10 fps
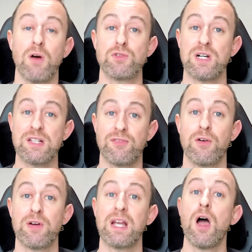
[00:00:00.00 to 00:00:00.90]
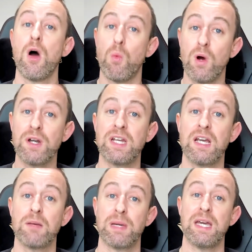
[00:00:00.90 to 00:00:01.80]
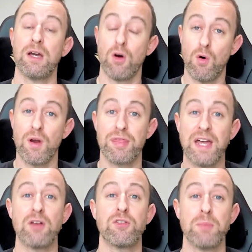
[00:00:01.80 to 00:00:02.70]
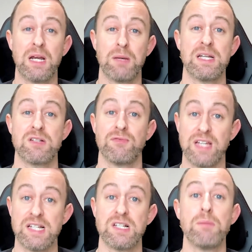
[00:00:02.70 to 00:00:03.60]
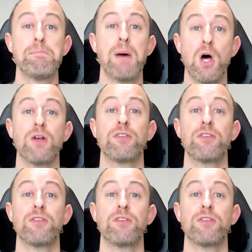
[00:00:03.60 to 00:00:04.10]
of transferring 1 gigabit or 1,000 megabits of data per